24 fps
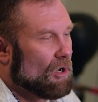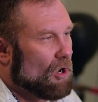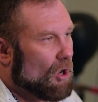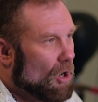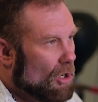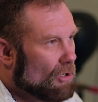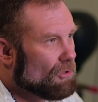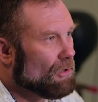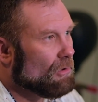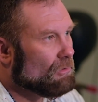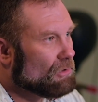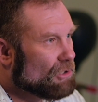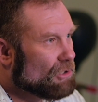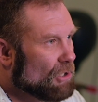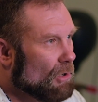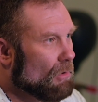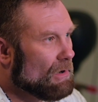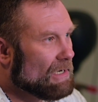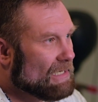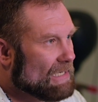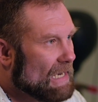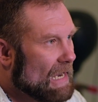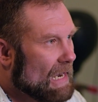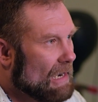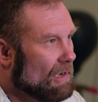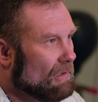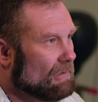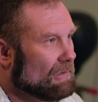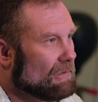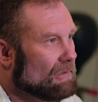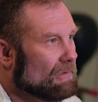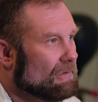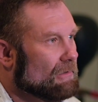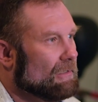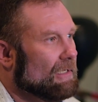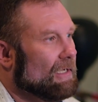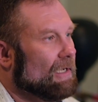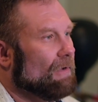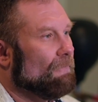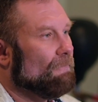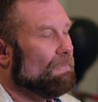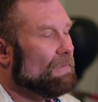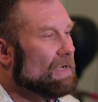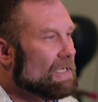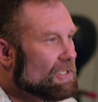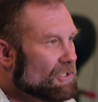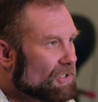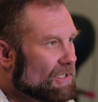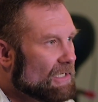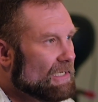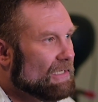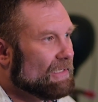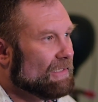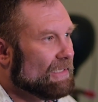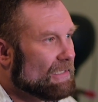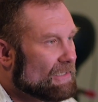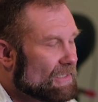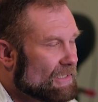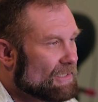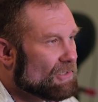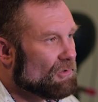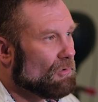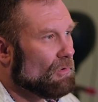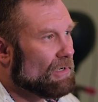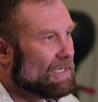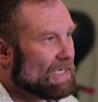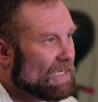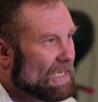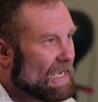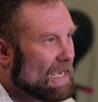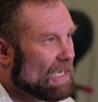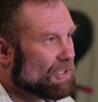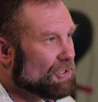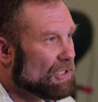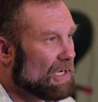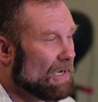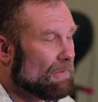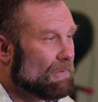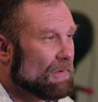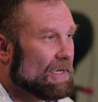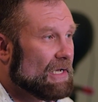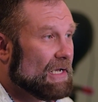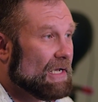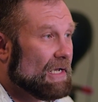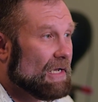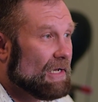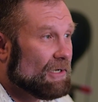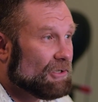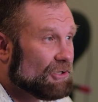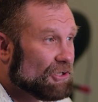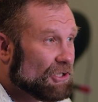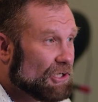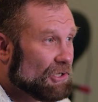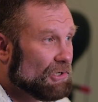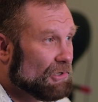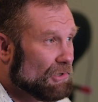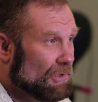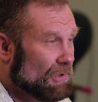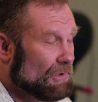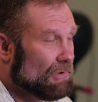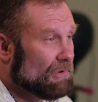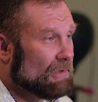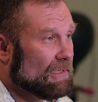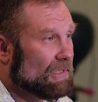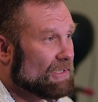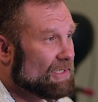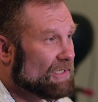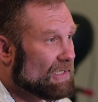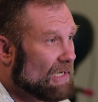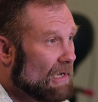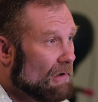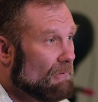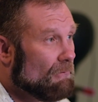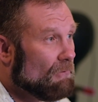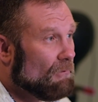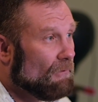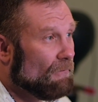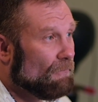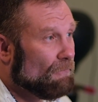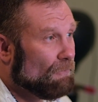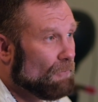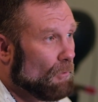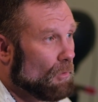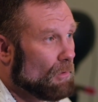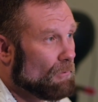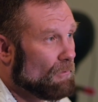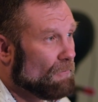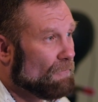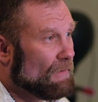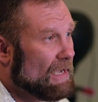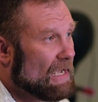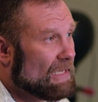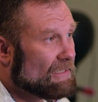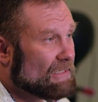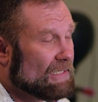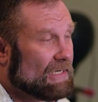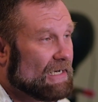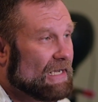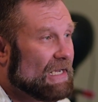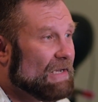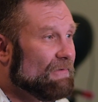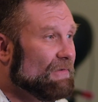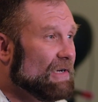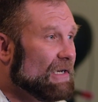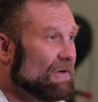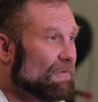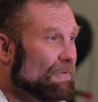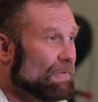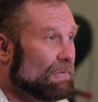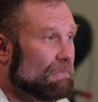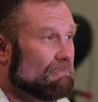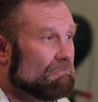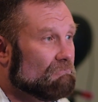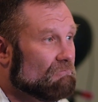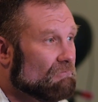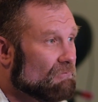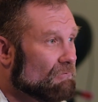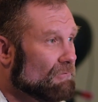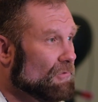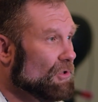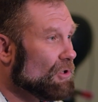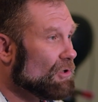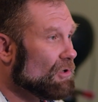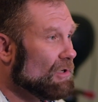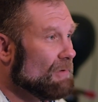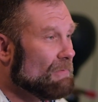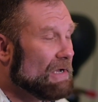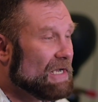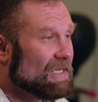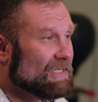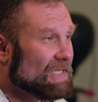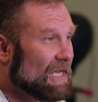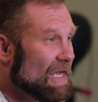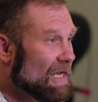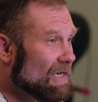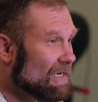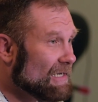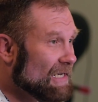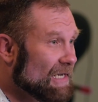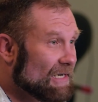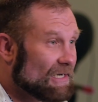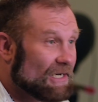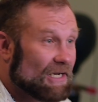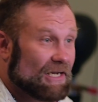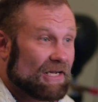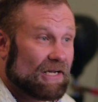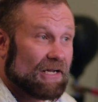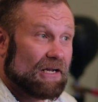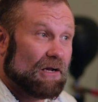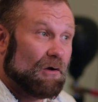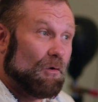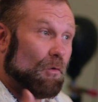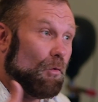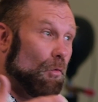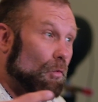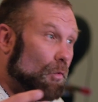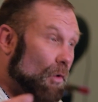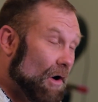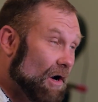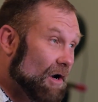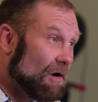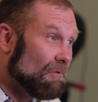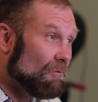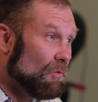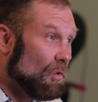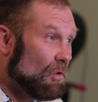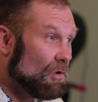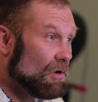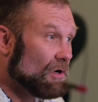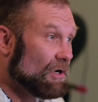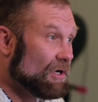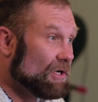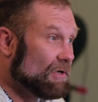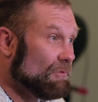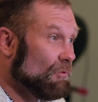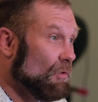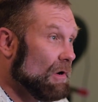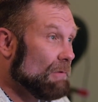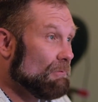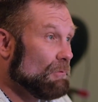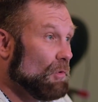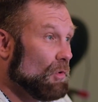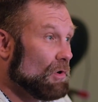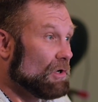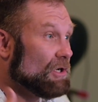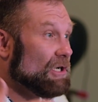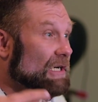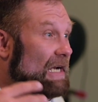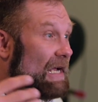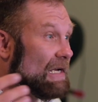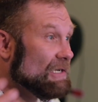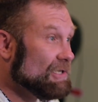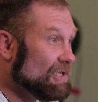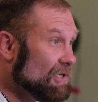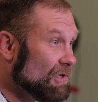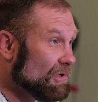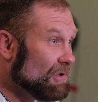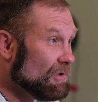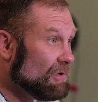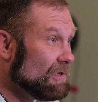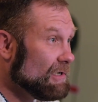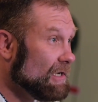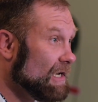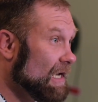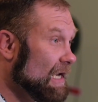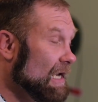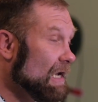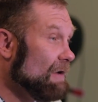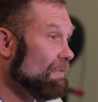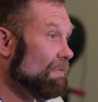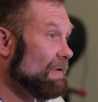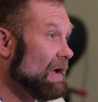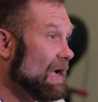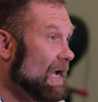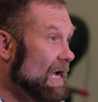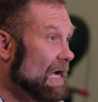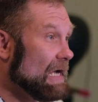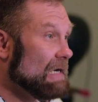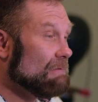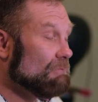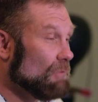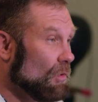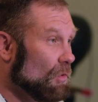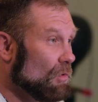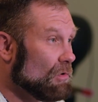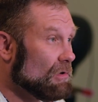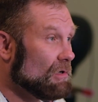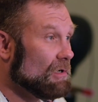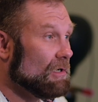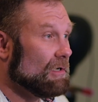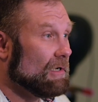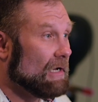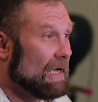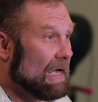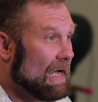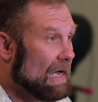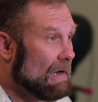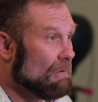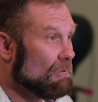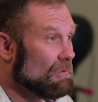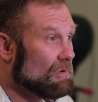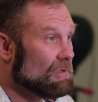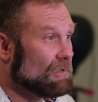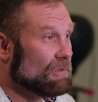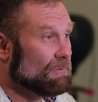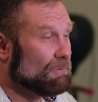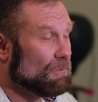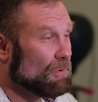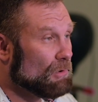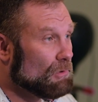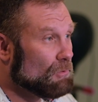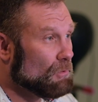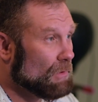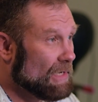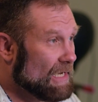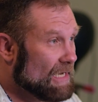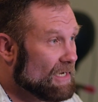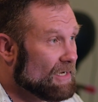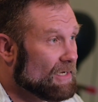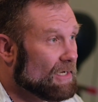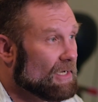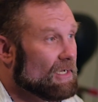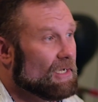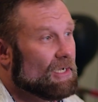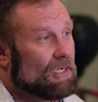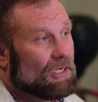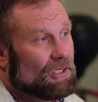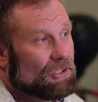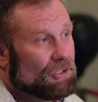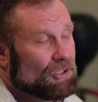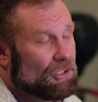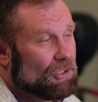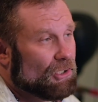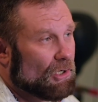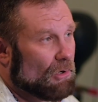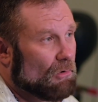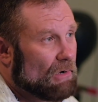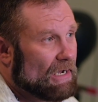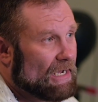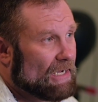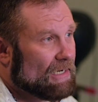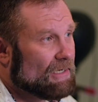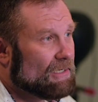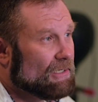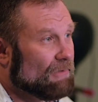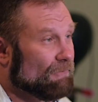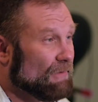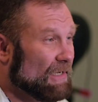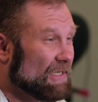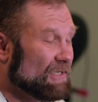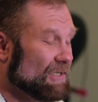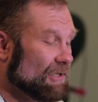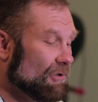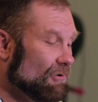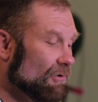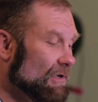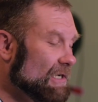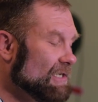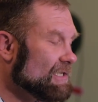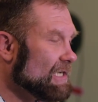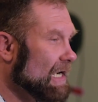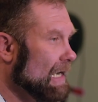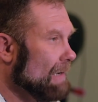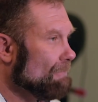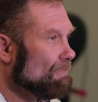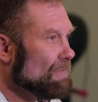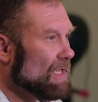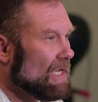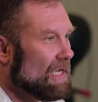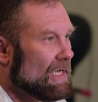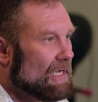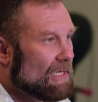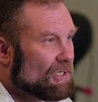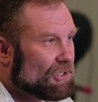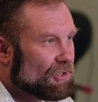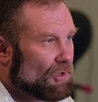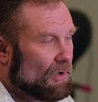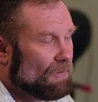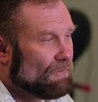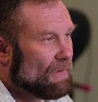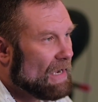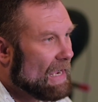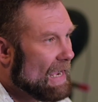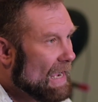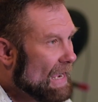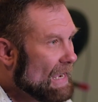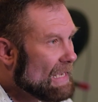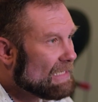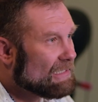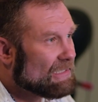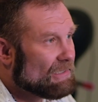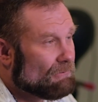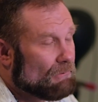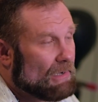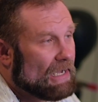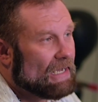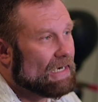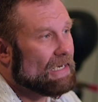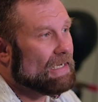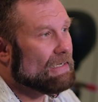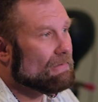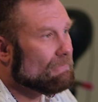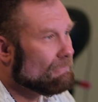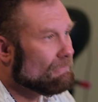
Are those going down? Eventually, this is going to catch up to you in some form or facet, even if you're going to maintain. Again, what more could I do if I had more hours per week to go ahead and invest in green time? So if I add somebody,